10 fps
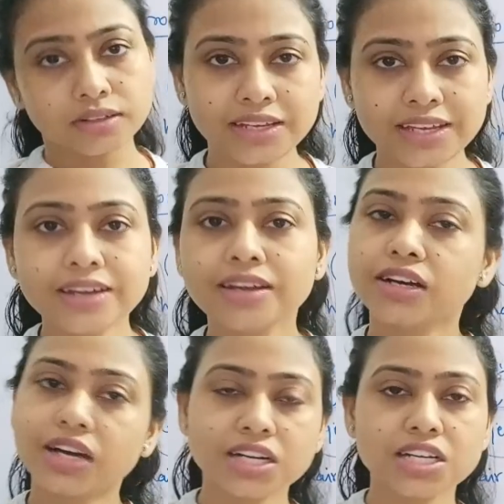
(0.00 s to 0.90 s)
Clear?
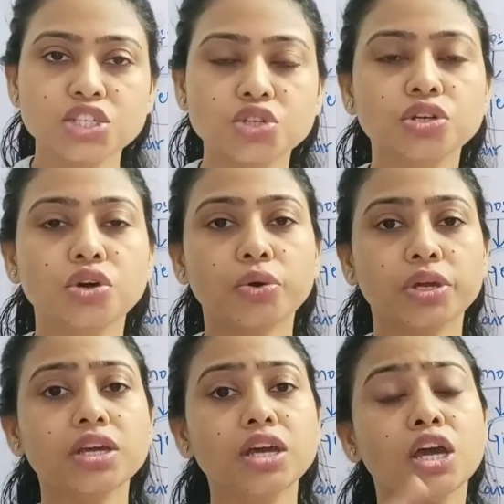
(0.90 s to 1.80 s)
Understood?
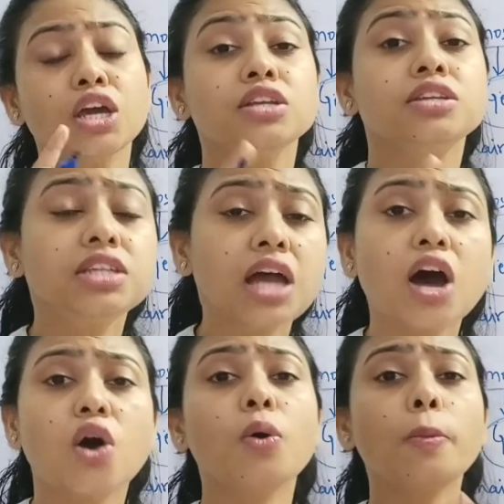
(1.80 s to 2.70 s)
Okay,
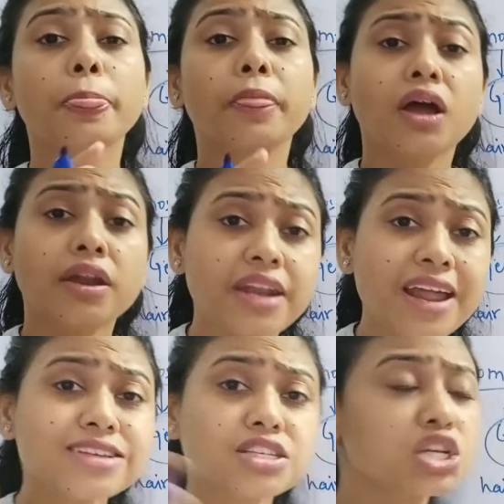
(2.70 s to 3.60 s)
now
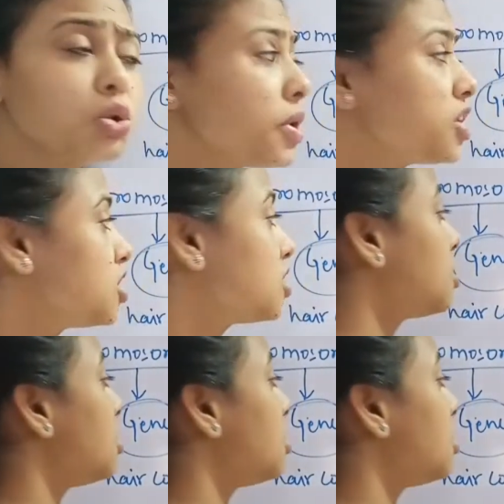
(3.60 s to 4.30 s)
next question